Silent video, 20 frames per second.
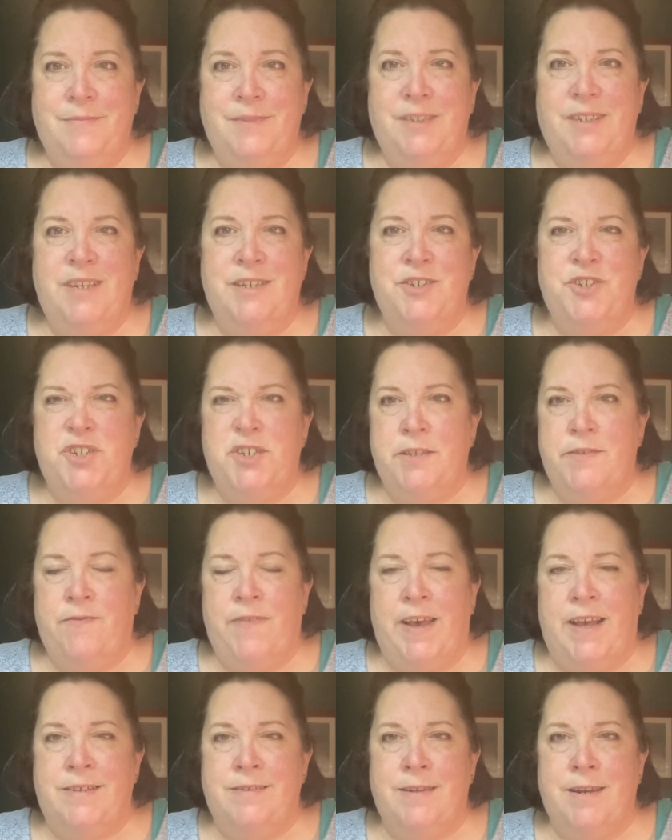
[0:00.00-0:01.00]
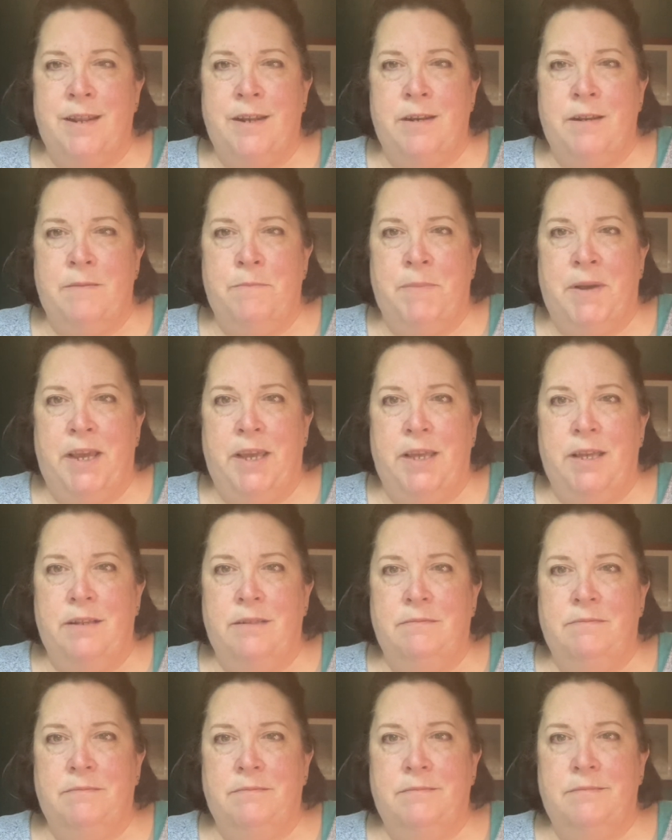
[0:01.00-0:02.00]
Because she's fascinated by it.
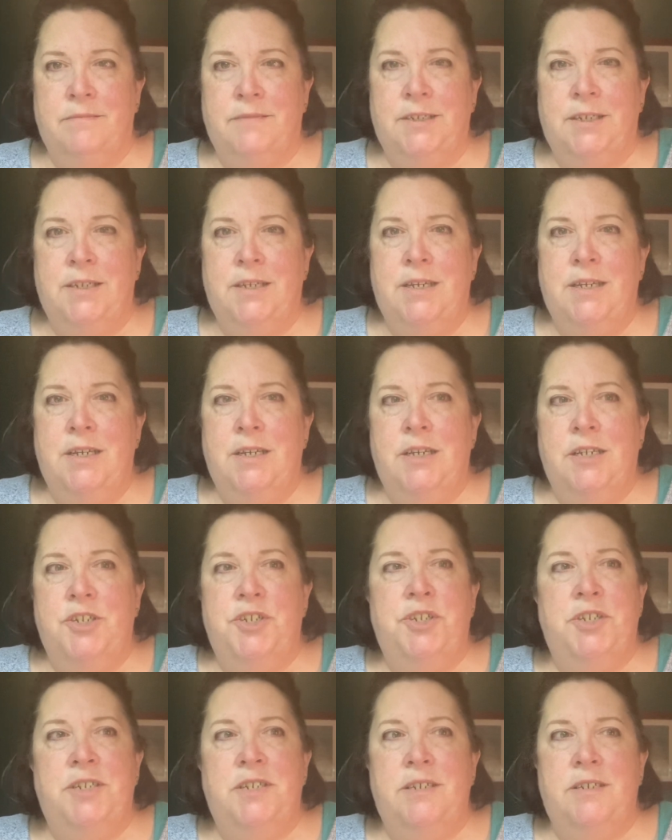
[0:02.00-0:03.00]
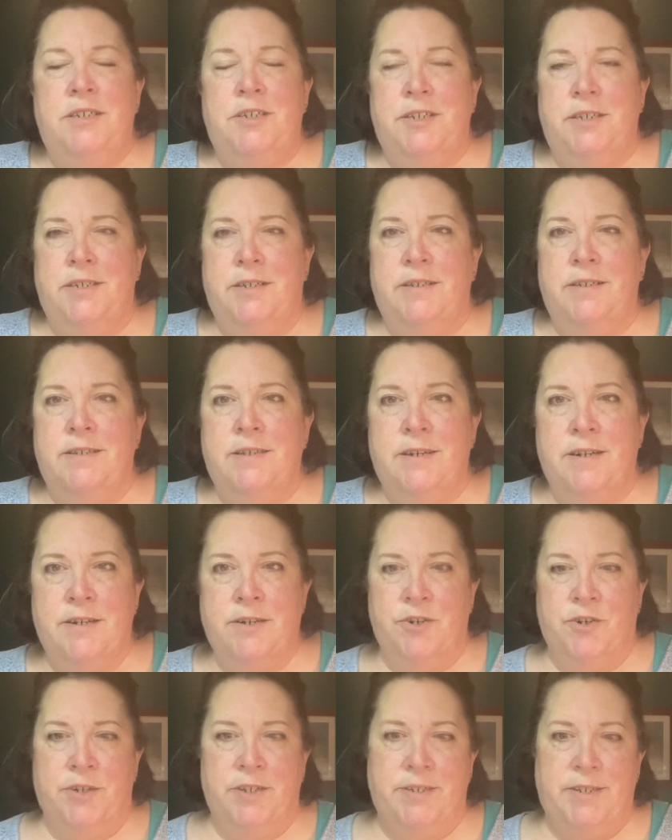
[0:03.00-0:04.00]
She doesn't
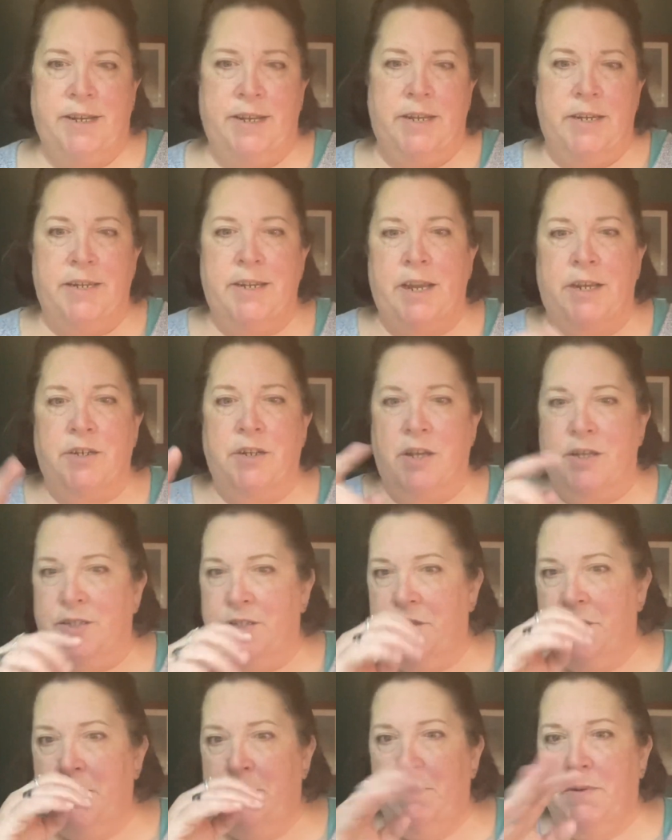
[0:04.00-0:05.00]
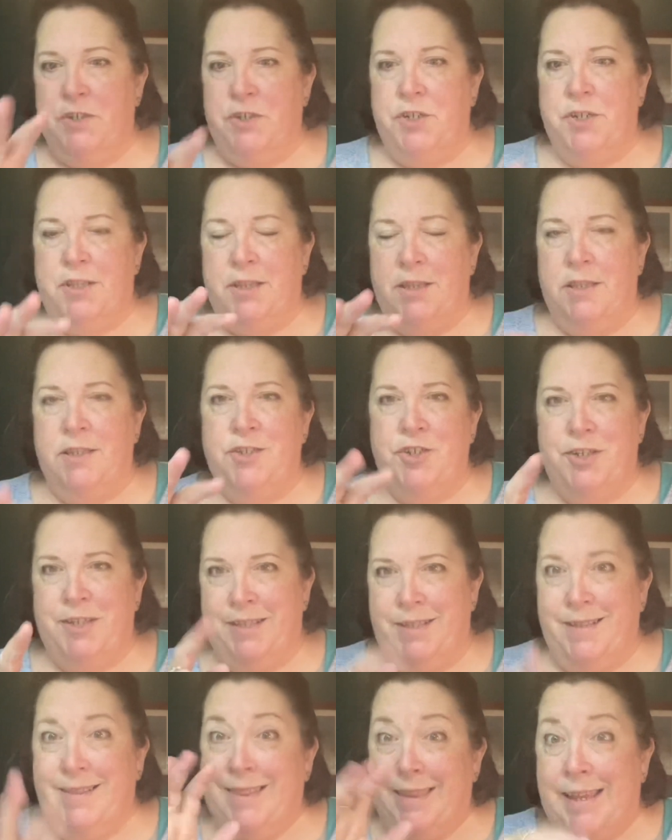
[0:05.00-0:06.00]
understand technology, but she
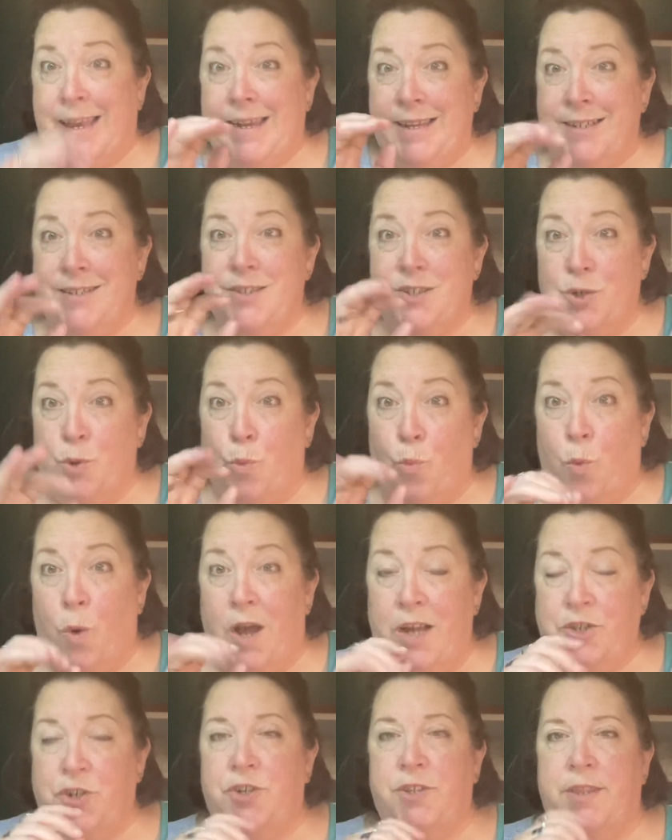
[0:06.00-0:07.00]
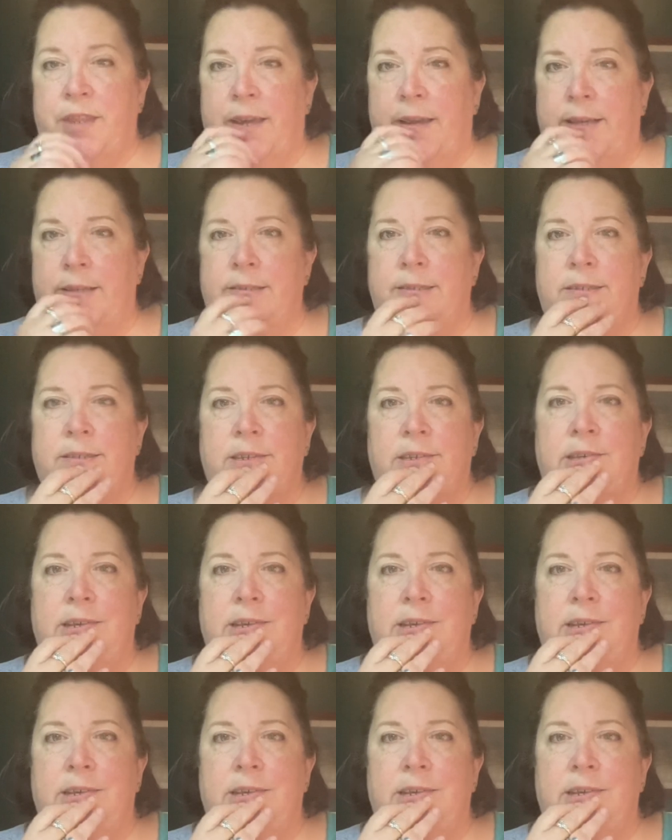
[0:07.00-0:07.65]
likes to watch things.